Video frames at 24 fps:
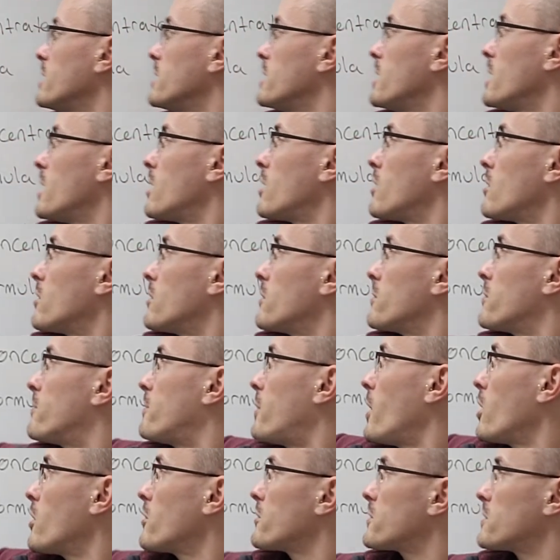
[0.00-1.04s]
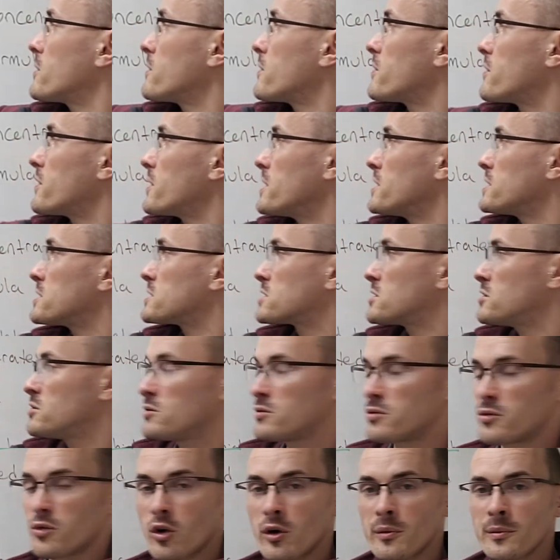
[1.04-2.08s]
Now, both of these
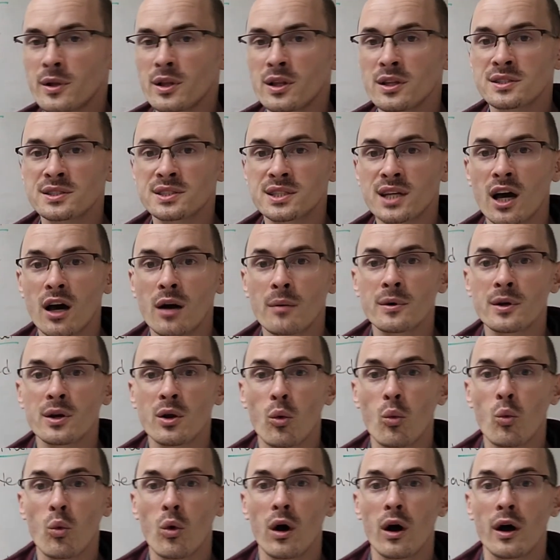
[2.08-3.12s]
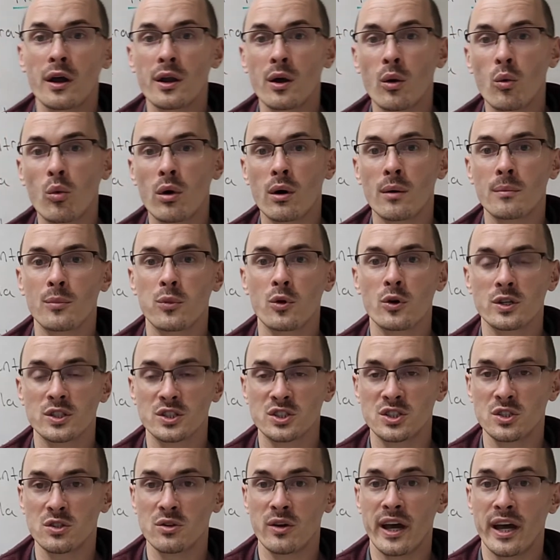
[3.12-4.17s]
2 formulas come in a 1, a
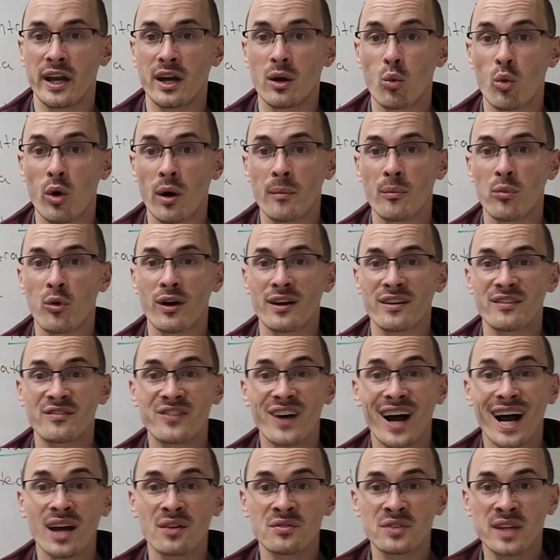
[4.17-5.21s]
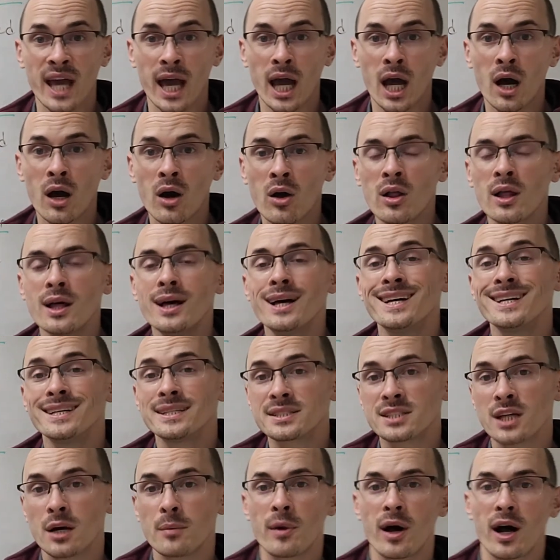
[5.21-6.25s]
1.2, and a 1.5 cal.
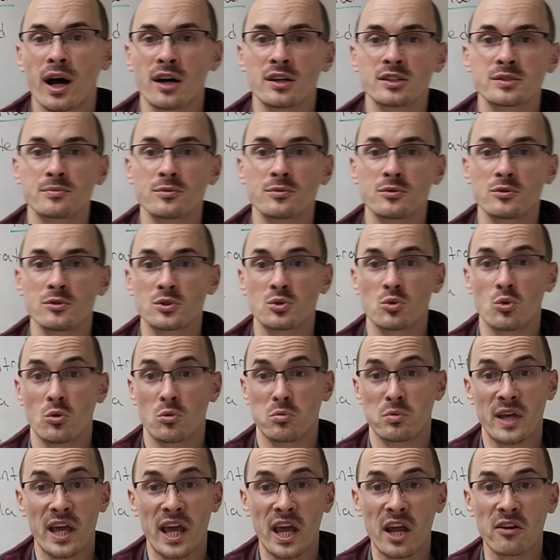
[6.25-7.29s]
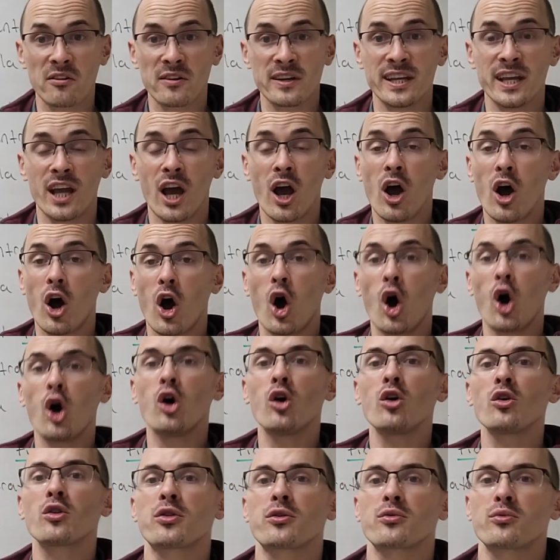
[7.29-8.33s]
Some hospitals will carry
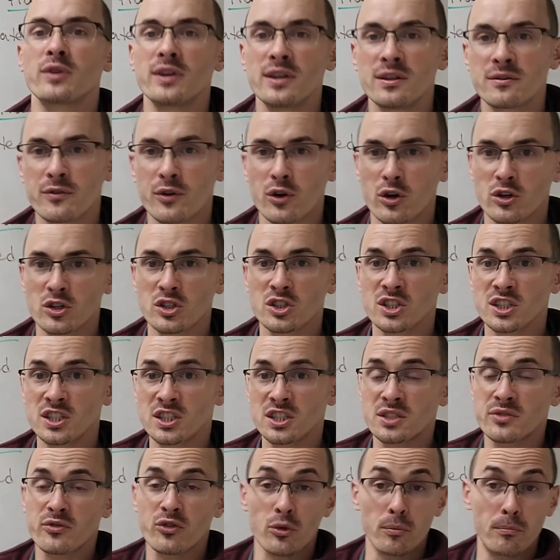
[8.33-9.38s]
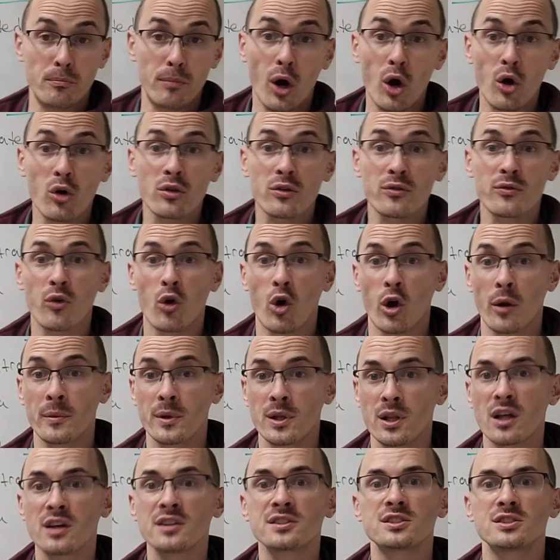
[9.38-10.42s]
all 3 versions for both
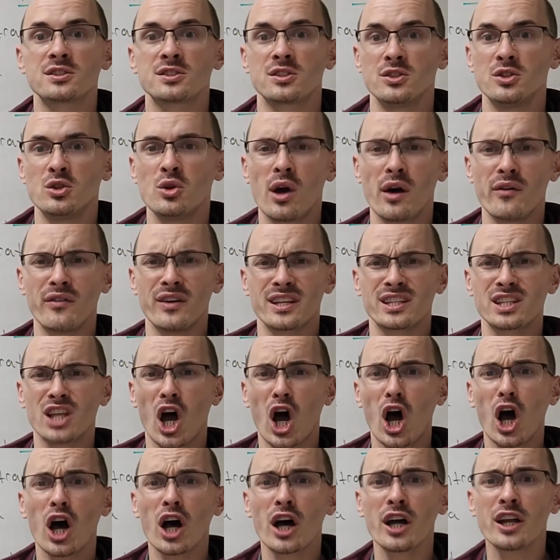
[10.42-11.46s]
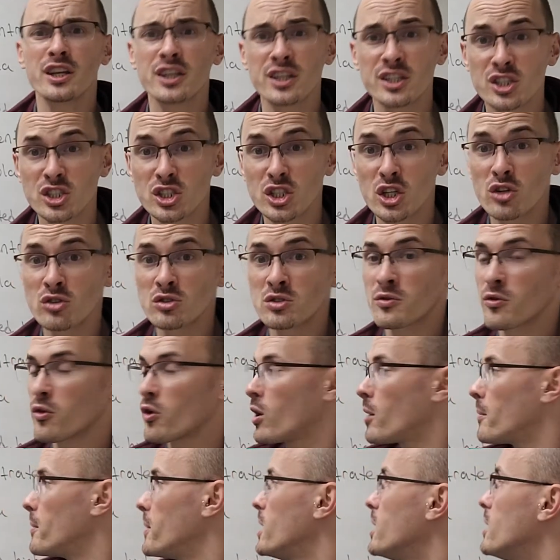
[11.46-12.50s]
formulas, so you have a ton to choose
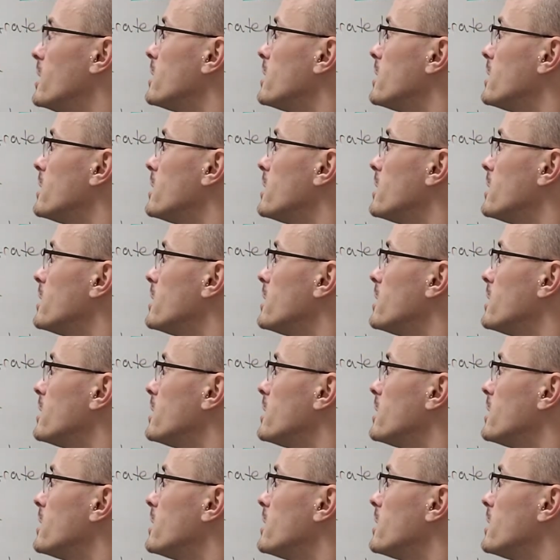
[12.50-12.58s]
from.